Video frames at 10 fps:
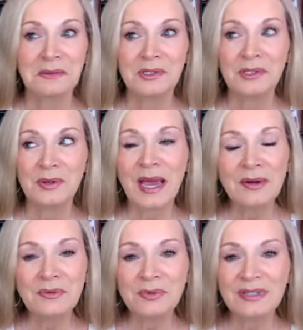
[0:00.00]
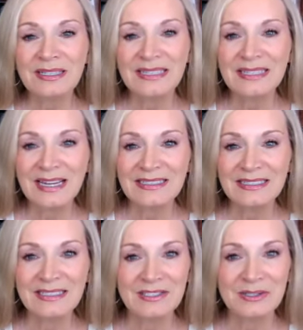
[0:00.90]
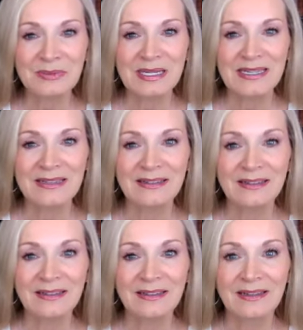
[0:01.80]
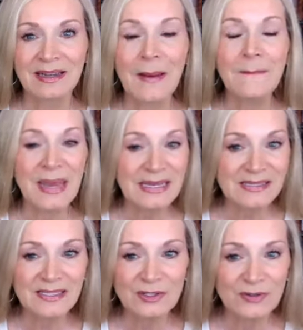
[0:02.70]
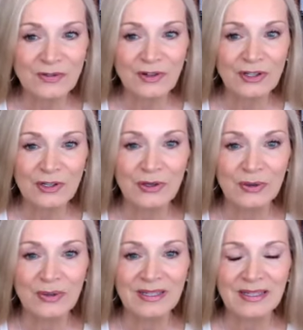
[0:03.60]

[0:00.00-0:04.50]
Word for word: you hadn't really connected it to being a message for you.